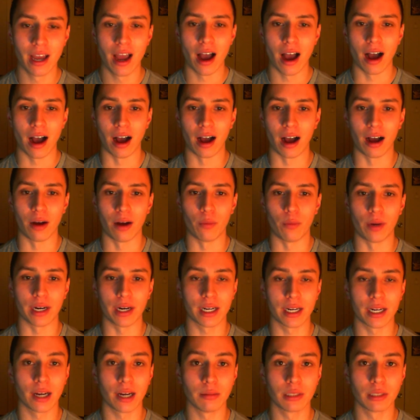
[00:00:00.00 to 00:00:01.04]
When it
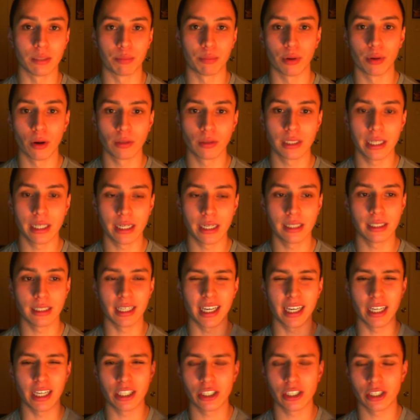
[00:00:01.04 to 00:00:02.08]
comes to proteins,
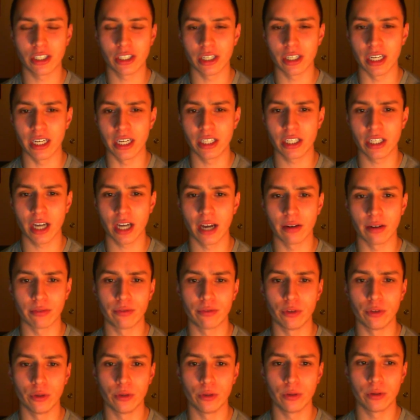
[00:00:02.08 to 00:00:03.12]
each kind of
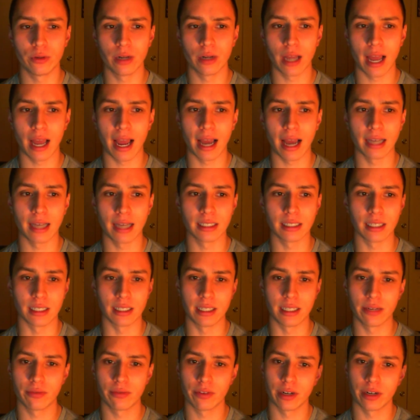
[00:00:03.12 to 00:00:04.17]
food has a
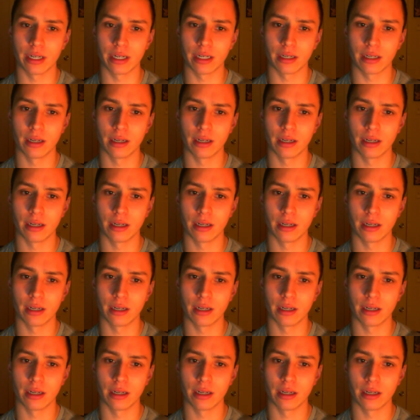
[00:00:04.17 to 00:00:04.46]
different